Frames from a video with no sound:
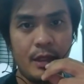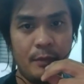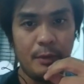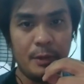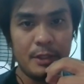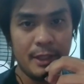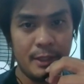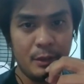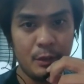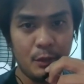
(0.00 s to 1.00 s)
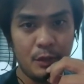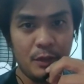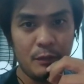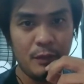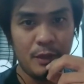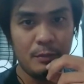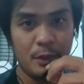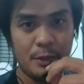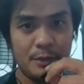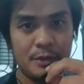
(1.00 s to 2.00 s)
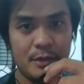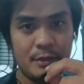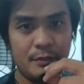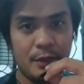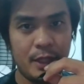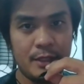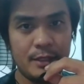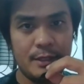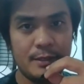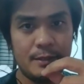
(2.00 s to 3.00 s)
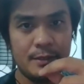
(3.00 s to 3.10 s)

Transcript: happy birthday to one of our bros, Franz,